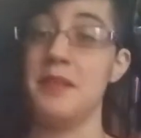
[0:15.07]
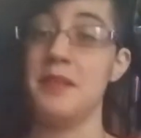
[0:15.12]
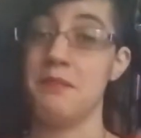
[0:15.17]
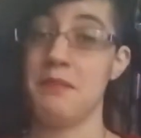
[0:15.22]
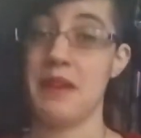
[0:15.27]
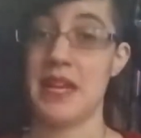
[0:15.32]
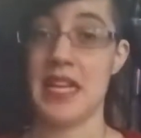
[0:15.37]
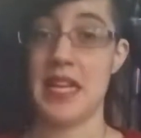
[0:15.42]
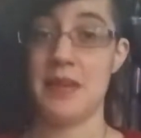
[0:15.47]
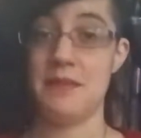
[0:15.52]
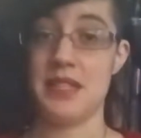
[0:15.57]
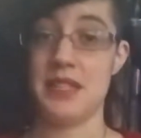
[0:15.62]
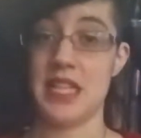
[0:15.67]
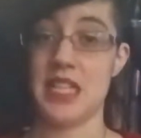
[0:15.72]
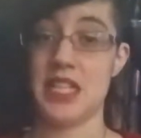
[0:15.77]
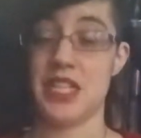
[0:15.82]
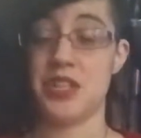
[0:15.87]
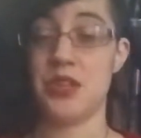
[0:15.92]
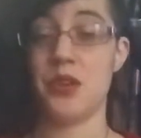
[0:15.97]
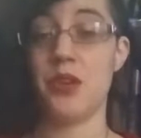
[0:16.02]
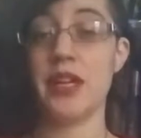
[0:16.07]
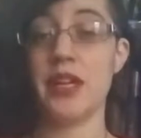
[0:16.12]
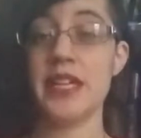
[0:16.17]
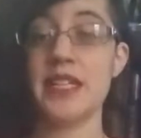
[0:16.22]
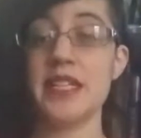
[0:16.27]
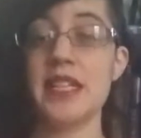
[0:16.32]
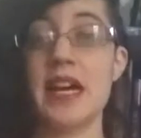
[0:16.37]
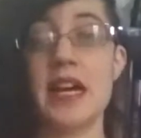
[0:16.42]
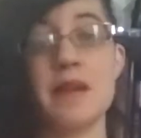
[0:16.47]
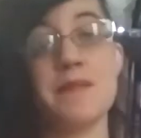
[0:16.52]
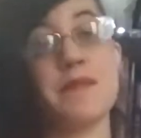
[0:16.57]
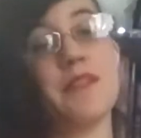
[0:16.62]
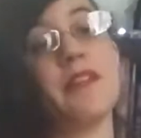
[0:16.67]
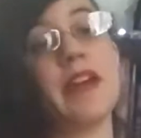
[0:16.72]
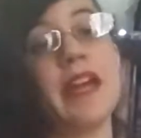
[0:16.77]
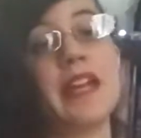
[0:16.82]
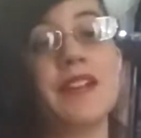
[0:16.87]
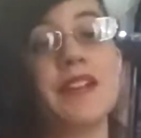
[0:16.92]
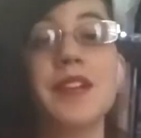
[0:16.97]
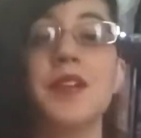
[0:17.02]
My name is A.J. Torres, I'm a
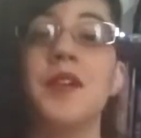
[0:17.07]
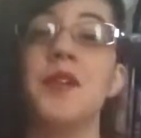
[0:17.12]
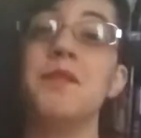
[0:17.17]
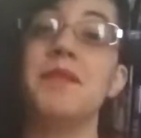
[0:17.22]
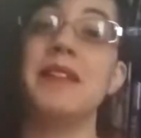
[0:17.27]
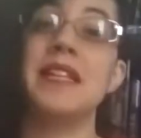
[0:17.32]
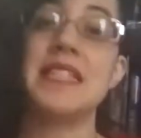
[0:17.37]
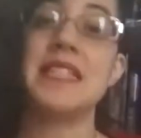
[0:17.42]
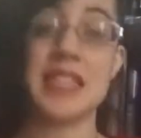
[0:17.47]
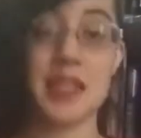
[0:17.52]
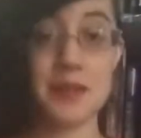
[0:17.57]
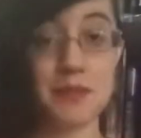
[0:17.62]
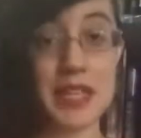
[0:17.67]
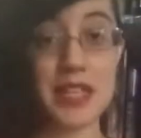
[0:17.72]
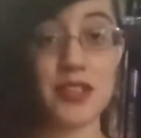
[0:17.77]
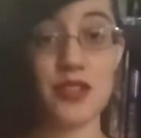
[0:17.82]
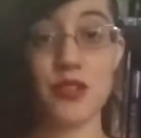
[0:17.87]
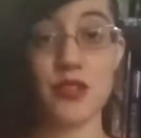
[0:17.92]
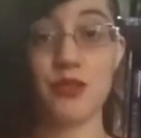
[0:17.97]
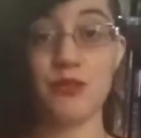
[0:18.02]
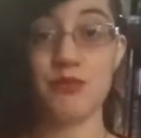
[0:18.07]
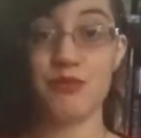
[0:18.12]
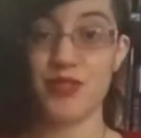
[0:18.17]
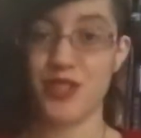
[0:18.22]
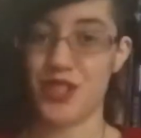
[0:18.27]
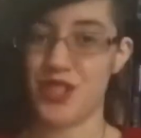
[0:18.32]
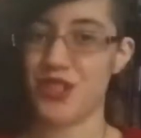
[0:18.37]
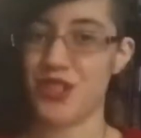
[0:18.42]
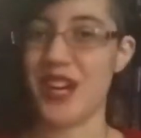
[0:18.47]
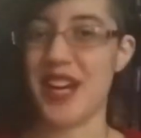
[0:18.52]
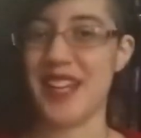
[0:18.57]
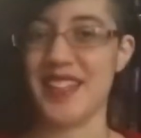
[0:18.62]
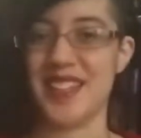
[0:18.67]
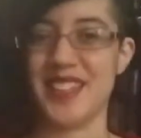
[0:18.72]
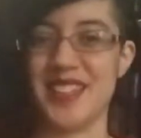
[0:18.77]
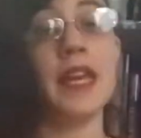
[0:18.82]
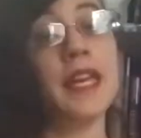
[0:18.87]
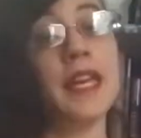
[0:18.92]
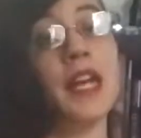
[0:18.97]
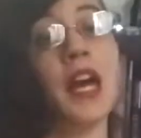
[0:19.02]
writer and hopefully someday soon, future
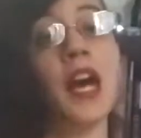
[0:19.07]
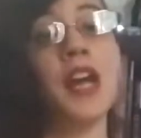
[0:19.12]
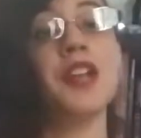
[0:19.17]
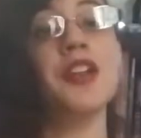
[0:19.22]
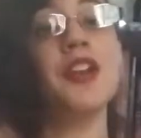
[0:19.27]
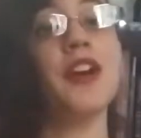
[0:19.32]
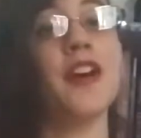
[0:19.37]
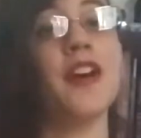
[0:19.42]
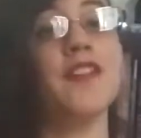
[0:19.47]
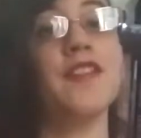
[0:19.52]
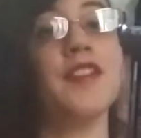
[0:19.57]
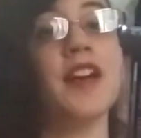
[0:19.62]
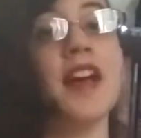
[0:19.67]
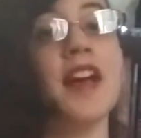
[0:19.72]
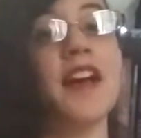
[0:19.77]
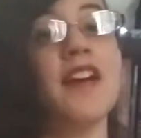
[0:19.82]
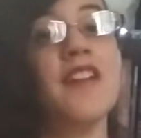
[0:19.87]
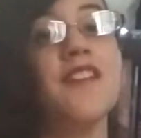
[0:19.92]
author. In honor of